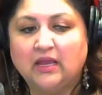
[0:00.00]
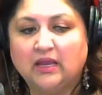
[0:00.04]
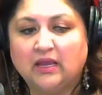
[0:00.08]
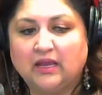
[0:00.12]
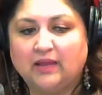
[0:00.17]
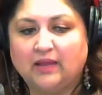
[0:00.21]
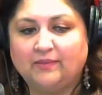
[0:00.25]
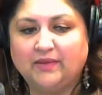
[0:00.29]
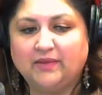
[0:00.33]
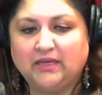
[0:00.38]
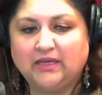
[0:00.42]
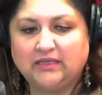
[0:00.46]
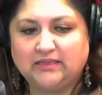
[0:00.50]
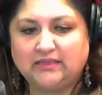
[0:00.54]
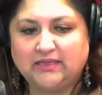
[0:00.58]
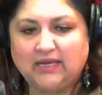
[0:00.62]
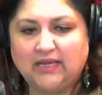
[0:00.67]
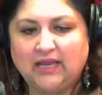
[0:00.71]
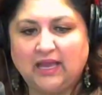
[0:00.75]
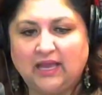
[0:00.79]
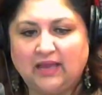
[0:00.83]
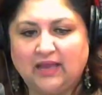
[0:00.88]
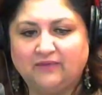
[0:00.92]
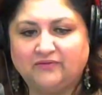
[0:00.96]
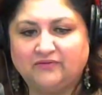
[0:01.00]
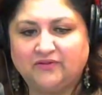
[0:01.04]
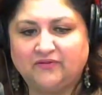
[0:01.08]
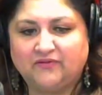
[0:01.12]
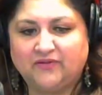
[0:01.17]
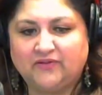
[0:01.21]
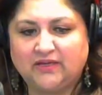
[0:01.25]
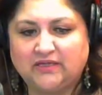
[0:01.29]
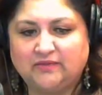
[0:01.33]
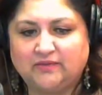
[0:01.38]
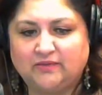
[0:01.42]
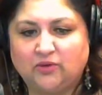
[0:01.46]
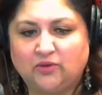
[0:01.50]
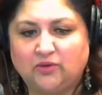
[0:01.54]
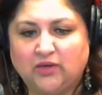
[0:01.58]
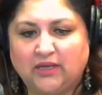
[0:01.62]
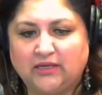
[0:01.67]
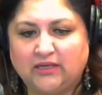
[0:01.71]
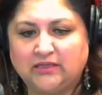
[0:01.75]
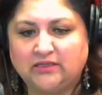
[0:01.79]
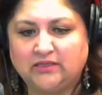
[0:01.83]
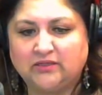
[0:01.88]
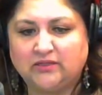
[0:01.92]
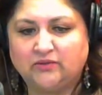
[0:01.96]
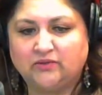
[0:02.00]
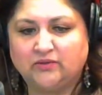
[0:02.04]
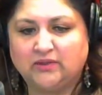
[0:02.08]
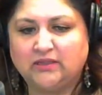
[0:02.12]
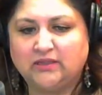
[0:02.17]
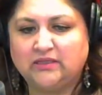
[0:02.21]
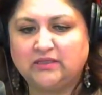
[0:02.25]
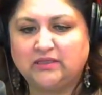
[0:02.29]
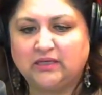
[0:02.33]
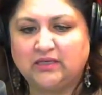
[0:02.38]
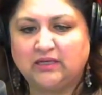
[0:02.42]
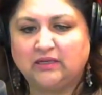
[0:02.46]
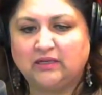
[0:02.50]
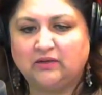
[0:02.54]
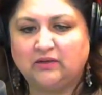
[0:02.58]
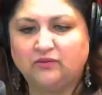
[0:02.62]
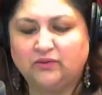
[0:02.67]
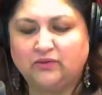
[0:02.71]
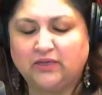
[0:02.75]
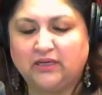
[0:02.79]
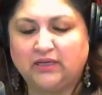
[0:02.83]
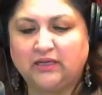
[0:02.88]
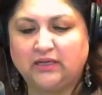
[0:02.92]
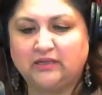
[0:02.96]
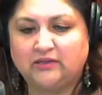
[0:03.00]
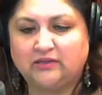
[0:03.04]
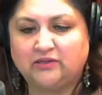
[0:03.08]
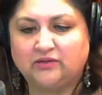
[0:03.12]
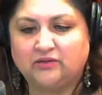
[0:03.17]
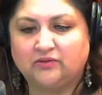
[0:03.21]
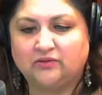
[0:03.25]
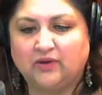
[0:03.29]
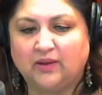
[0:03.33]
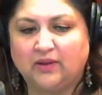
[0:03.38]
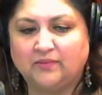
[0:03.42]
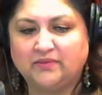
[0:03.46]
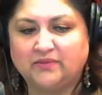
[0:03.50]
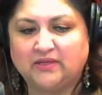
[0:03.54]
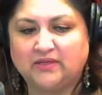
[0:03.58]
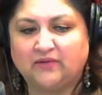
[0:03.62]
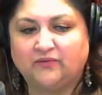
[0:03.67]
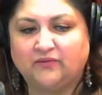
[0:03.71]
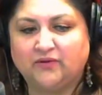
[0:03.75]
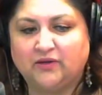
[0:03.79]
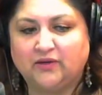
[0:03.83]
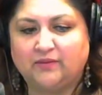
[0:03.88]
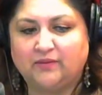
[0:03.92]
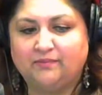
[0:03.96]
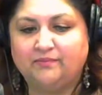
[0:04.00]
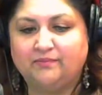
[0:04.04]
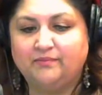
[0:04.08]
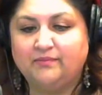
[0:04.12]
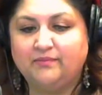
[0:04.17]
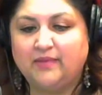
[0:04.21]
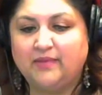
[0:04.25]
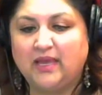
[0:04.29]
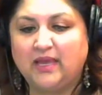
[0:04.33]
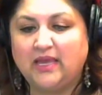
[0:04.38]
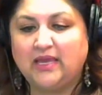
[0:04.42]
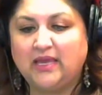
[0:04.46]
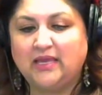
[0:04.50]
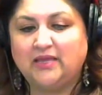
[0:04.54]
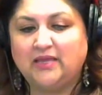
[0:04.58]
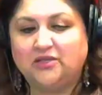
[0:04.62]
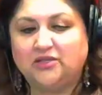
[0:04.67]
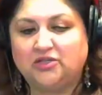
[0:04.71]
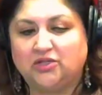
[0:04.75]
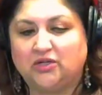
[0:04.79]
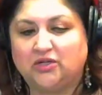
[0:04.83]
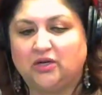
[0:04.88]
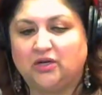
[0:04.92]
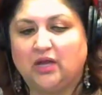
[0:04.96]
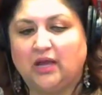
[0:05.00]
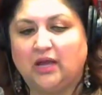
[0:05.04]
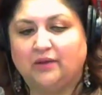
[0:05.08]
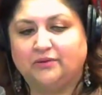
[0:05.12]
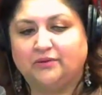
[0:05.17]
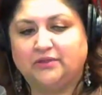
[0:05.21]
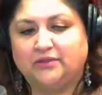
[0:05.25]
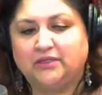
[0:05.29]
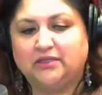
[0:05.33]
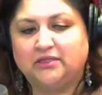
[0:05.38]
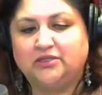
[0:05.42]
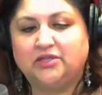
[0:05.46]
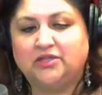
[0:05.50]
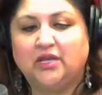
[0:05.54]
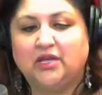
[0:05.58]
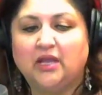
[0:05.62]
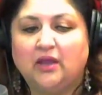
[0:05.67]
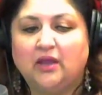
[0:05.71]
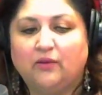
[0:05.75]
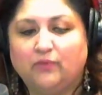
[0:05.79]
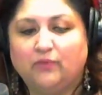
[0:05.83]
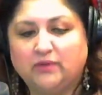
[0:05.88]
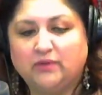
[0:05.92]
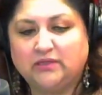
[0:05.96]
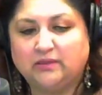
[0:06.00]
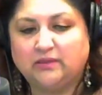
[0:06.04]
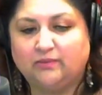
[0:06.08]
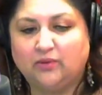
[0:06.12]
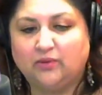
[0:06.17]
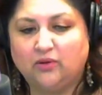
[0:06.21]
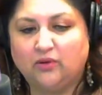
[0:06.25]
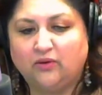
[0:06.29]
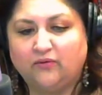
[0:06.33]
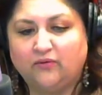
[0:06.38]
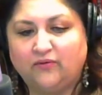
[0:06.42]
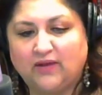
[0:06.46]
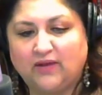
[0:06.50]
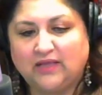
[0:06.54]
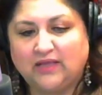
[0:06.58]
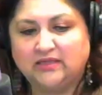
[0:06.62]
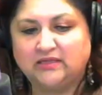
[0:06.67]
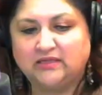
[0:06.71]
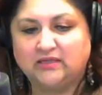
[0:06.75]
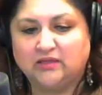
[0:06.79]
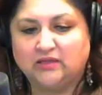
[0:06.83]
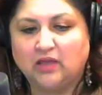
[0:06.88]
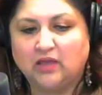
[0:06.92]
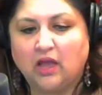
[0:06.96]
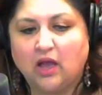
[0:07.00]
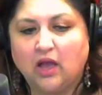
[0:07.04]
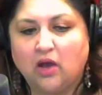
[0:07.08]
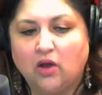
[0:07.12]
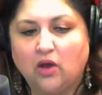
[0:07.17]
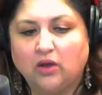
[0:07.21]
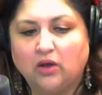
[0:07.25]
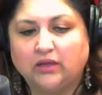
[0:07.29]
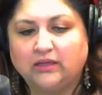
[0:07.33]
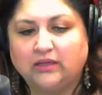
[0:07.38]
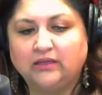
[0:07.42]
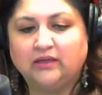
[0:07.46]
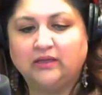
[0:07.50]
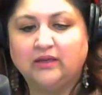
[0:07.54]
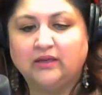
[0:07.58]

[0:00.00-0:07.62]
Coming a day after Facebook and its units, including Instagram, suffered a major outage, whistleblower Frances Haugen